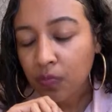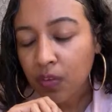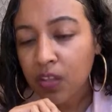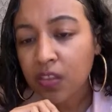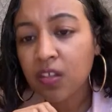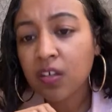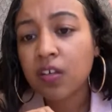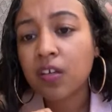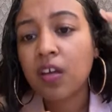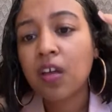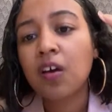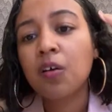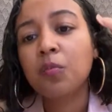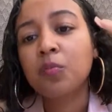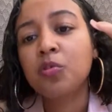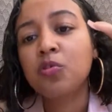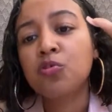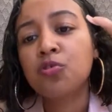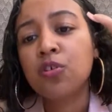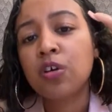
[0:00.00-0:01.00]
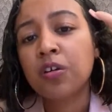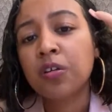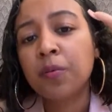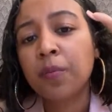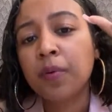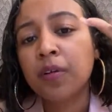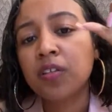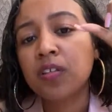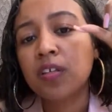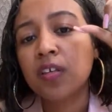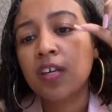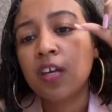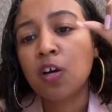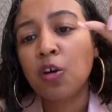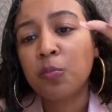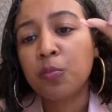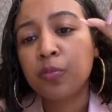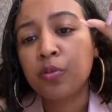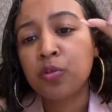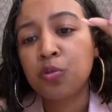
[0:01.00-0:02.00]
The kelp, you talking about the
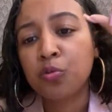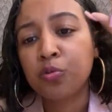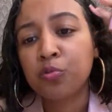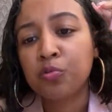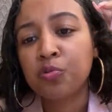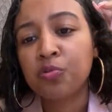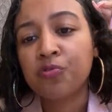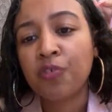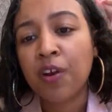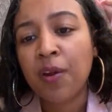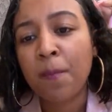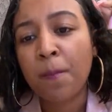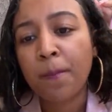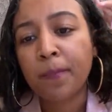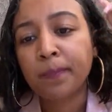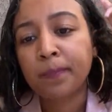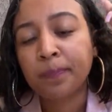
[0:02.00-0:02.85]
kelp noodles, right?